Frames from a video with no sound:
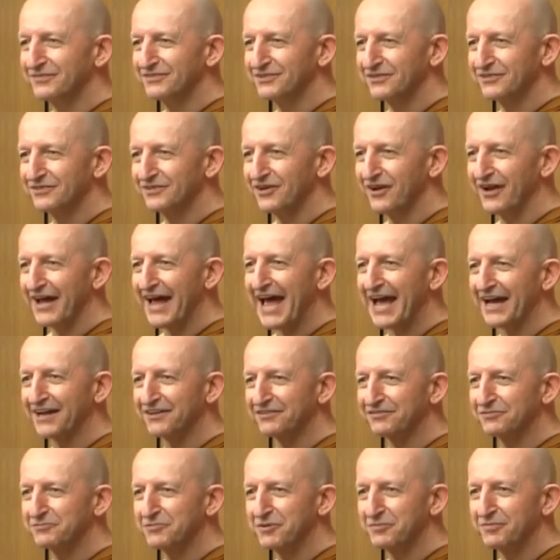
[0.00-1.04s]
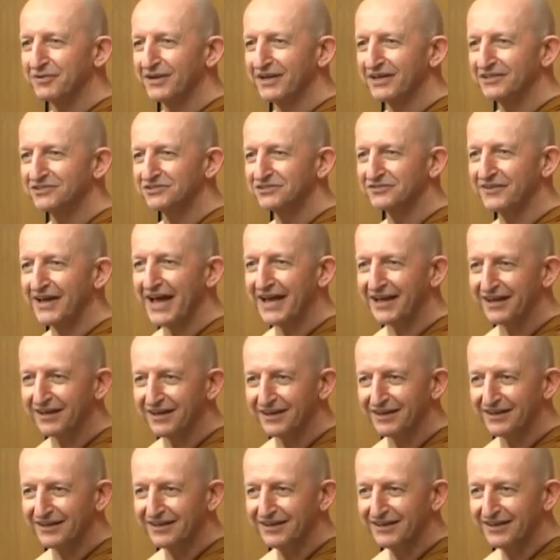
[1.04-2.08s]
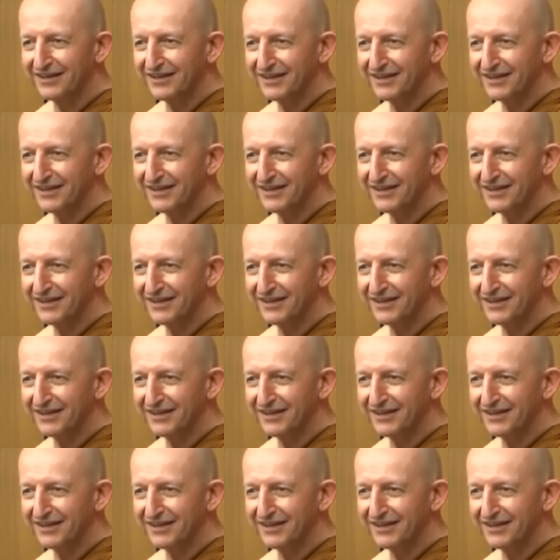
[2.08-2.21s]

to not act from a place of anger